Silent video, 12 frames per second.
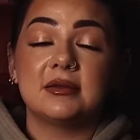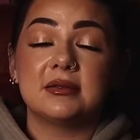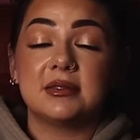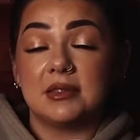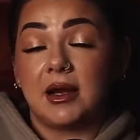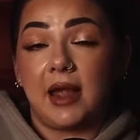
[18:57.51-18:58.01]

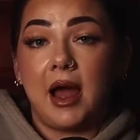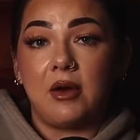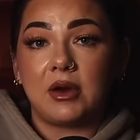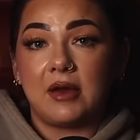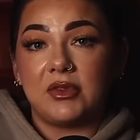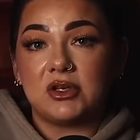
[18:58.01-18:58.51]
snuck
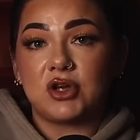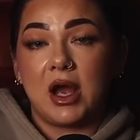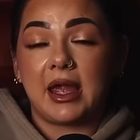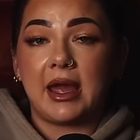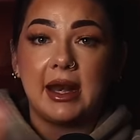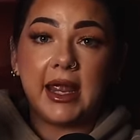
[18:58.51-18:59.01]
out of the
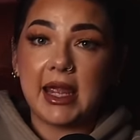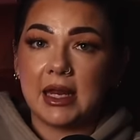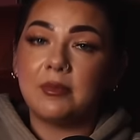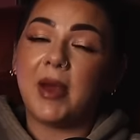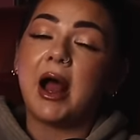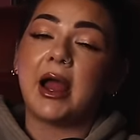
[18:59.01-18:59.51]
truck and
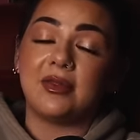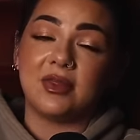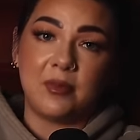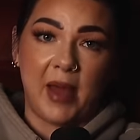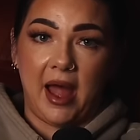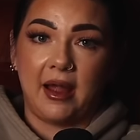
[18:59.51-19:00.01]
hid behind
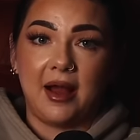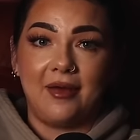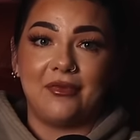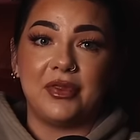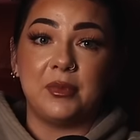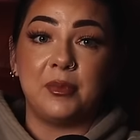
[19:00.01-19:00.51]
the back
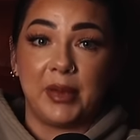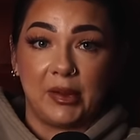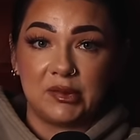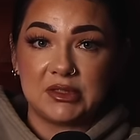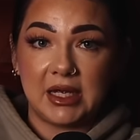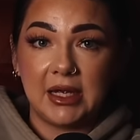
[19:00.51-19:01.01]
of the
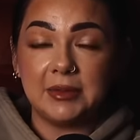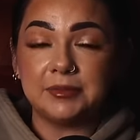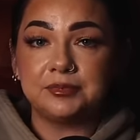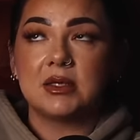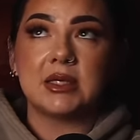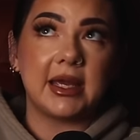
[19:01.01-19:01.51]
building.
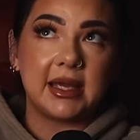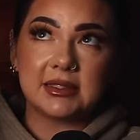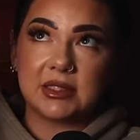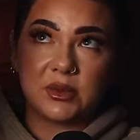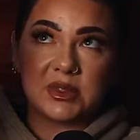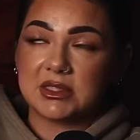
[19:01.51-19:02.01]
I
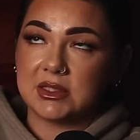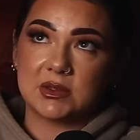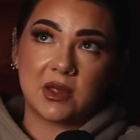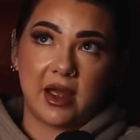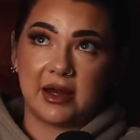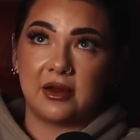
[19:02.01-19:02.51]
guess there was
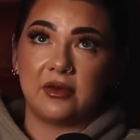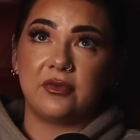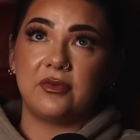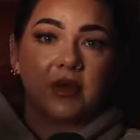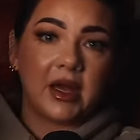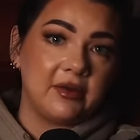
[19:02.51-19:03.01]
this kind
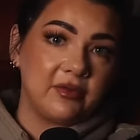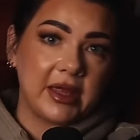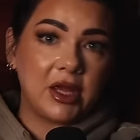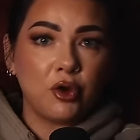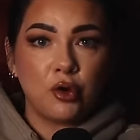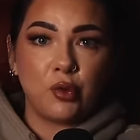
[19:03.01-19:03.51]
of like